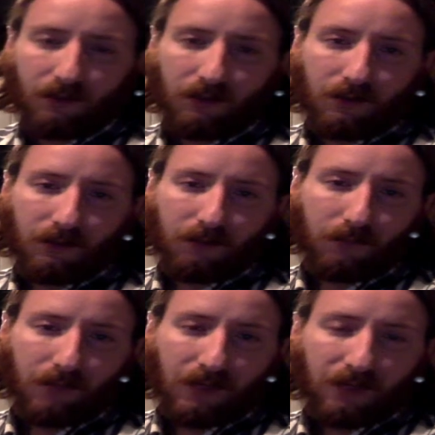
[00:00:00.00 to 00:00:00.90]

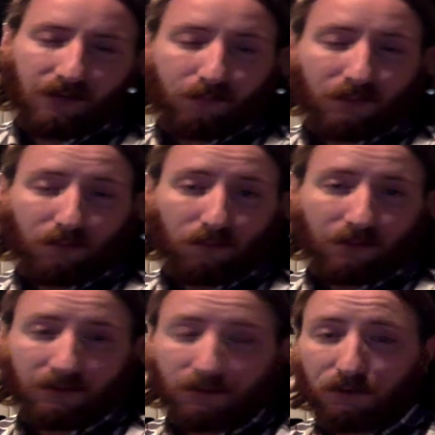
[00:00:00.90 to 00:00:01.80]
I've been playing
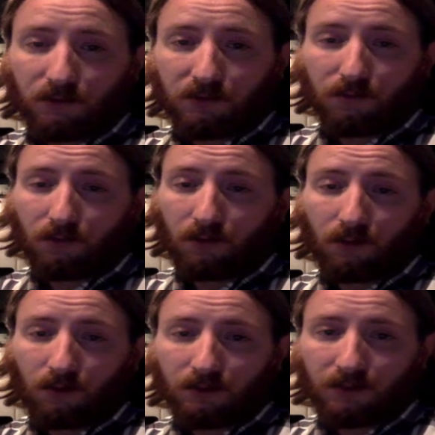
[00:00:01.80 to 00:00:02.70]
in the church for a
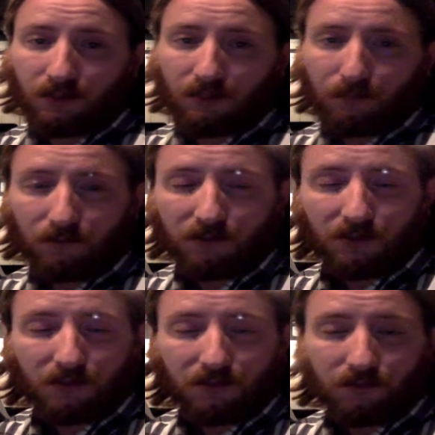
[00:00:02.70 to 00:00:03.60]
long time, ever
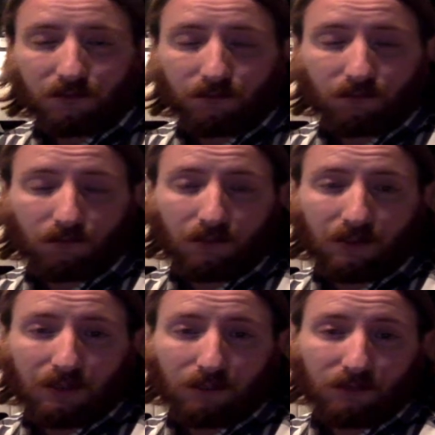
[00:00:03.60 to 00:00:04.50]
since really
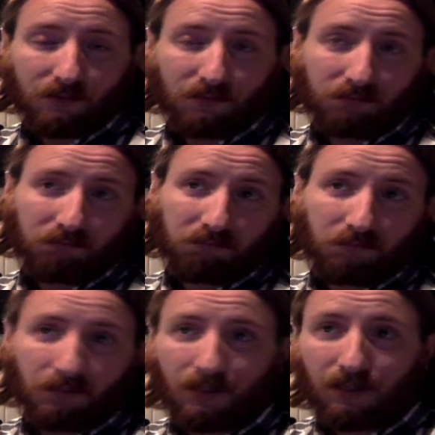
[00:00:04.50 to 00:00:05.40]
I was
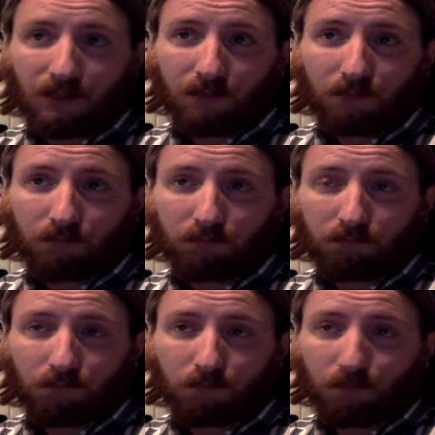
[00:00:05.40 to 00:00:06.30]

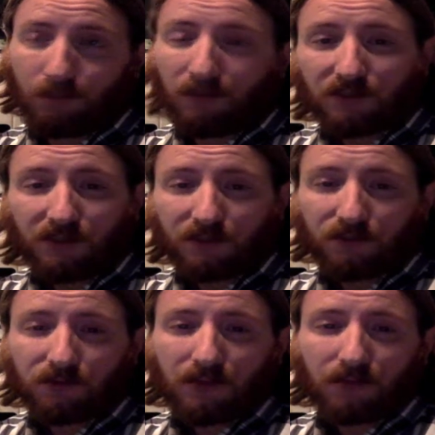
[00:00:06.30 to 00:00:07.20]
about 6 or
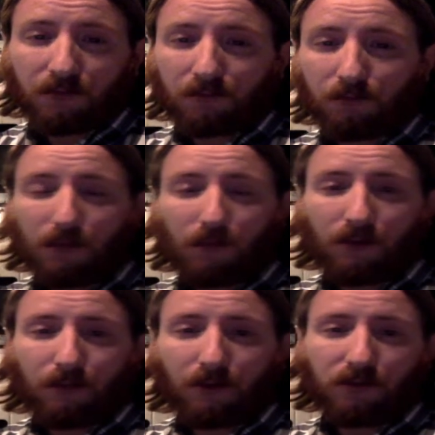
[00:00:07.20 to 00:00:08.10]
7. My
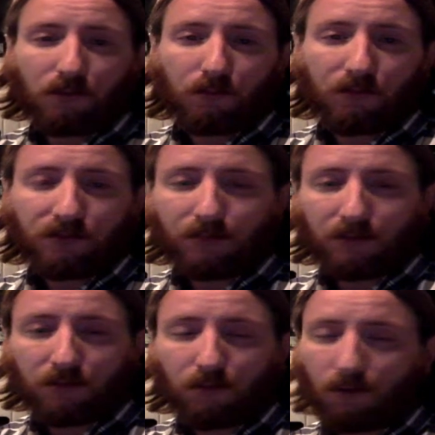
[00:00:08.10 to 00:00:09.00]
grandparents
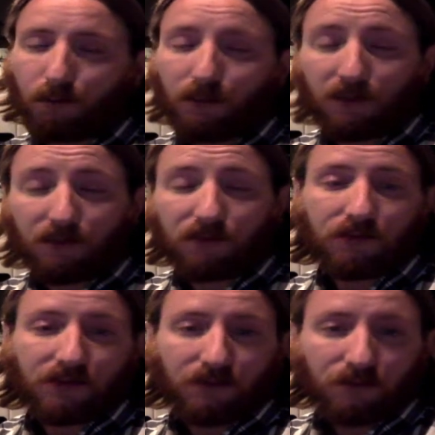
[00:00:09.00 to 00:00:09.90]
were ministers
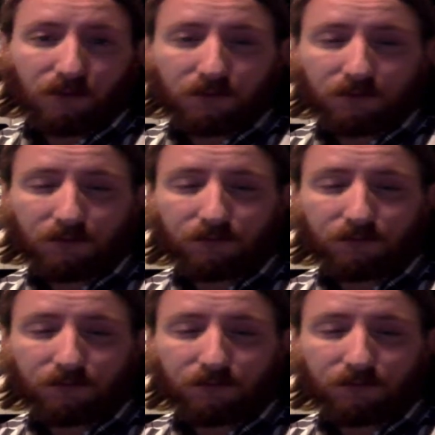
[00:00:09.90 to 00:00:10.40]
at a church,